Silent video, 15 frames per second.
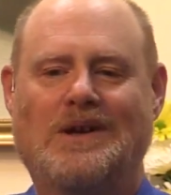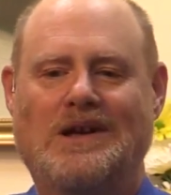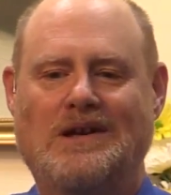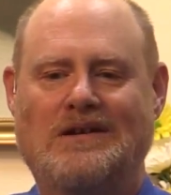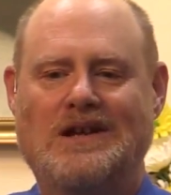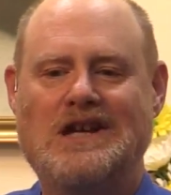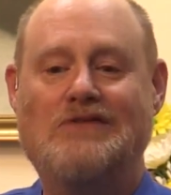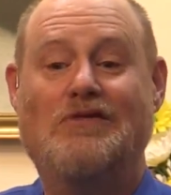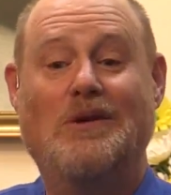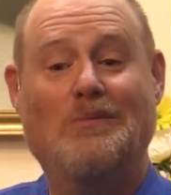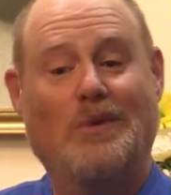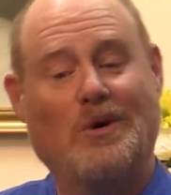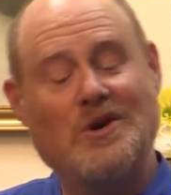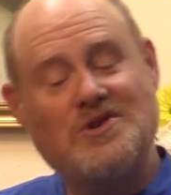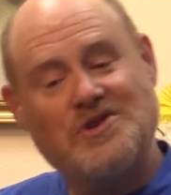And even
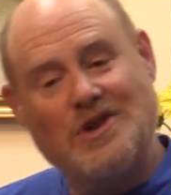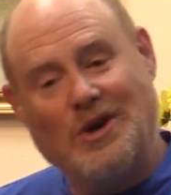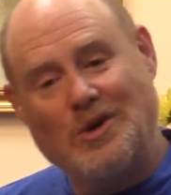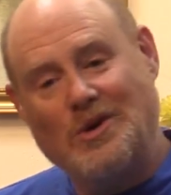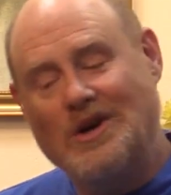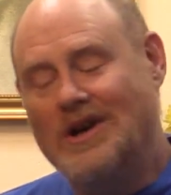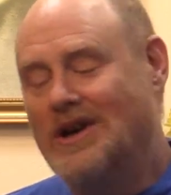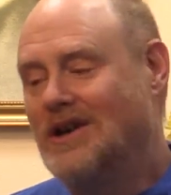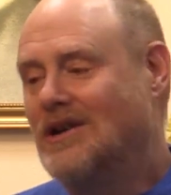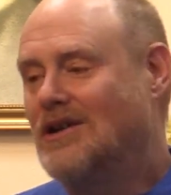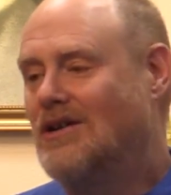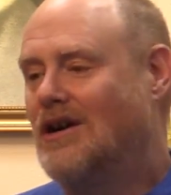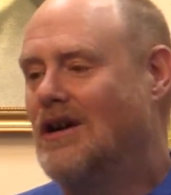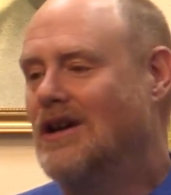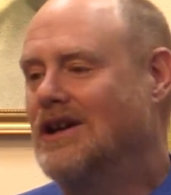more so,
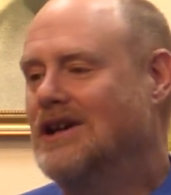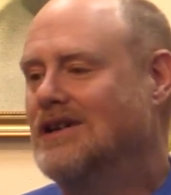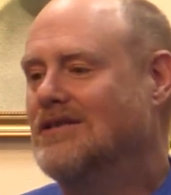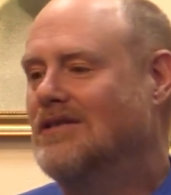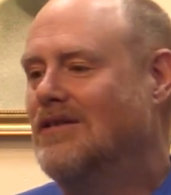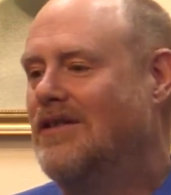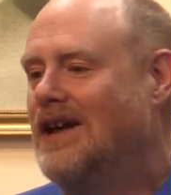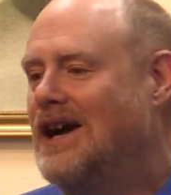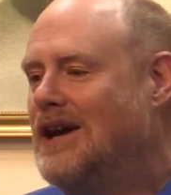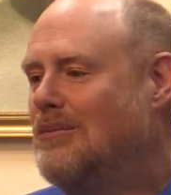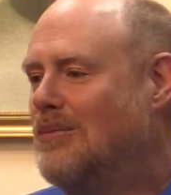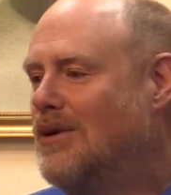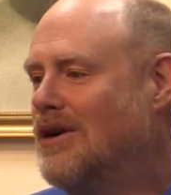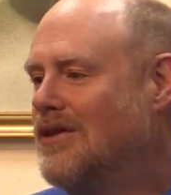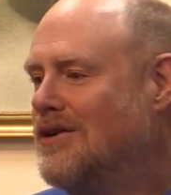calling
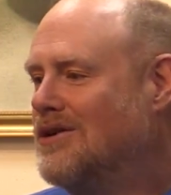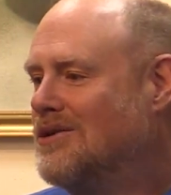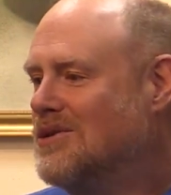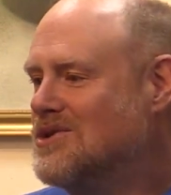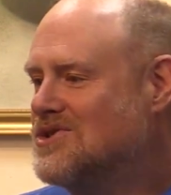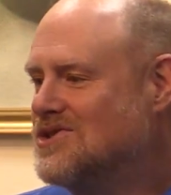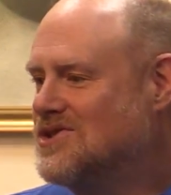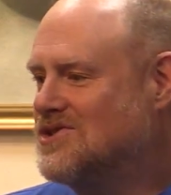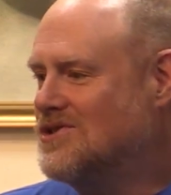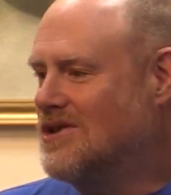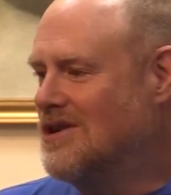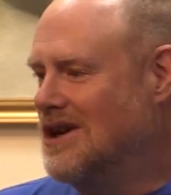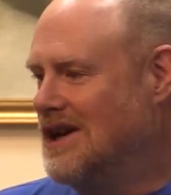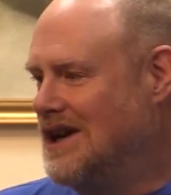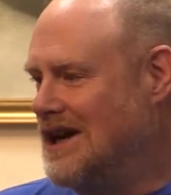that brother or
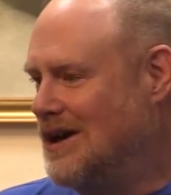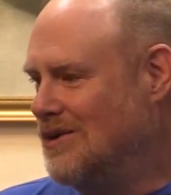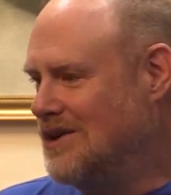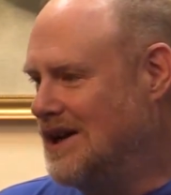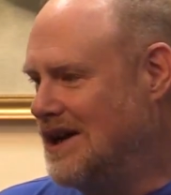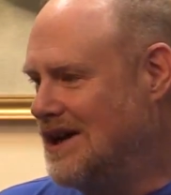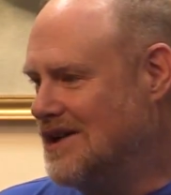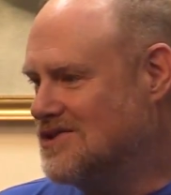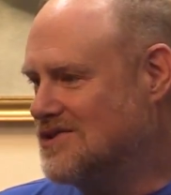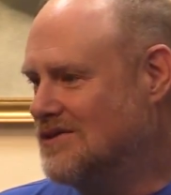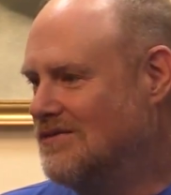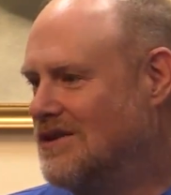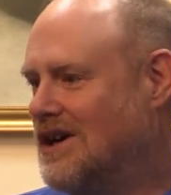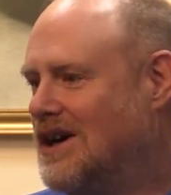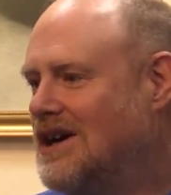sister an outcast
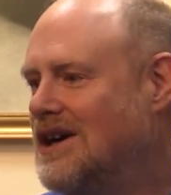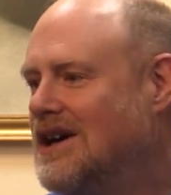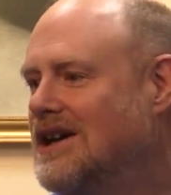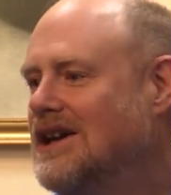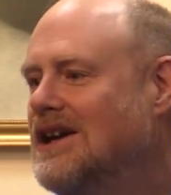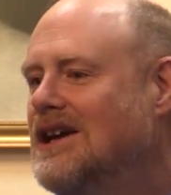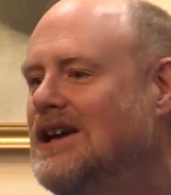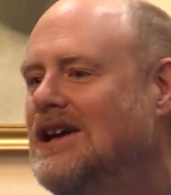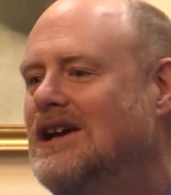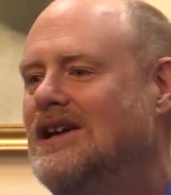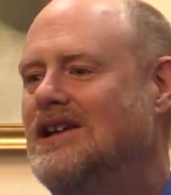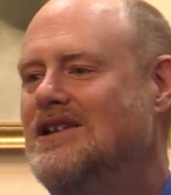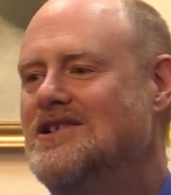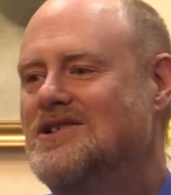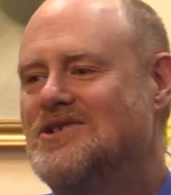of God
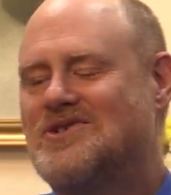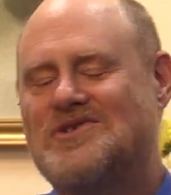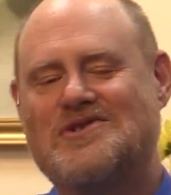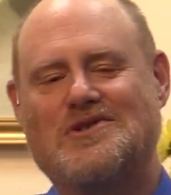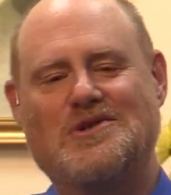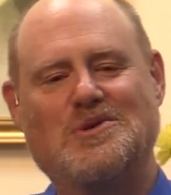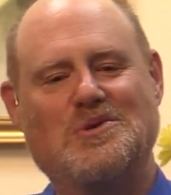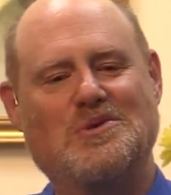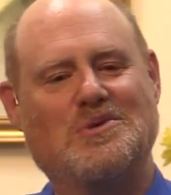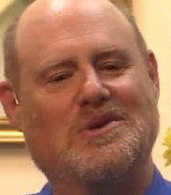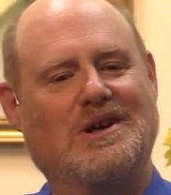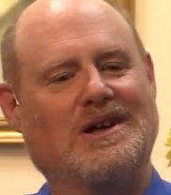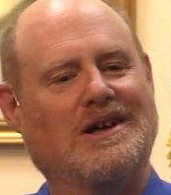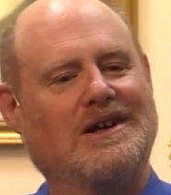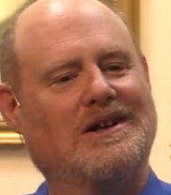is
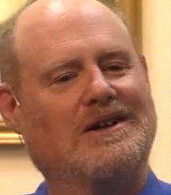to